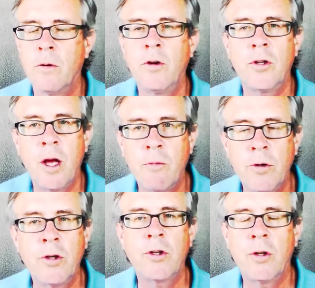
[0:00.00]
We're just,
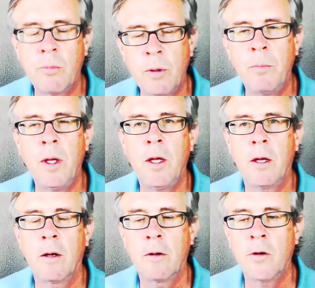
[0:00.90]
we're just simply
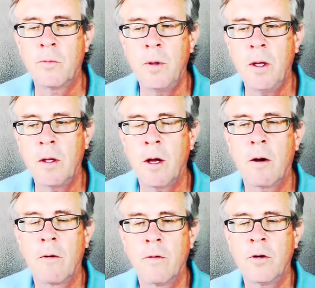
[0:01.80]
being, just being
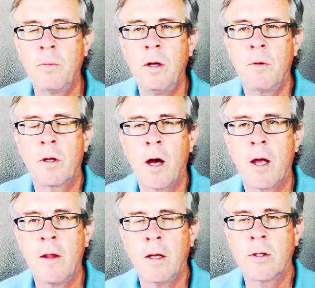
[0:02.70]
there, just being with
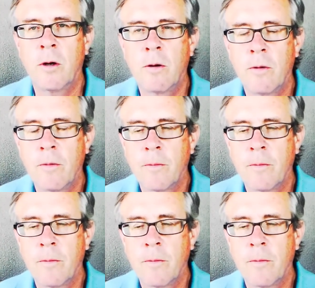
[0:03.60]
God, that's all.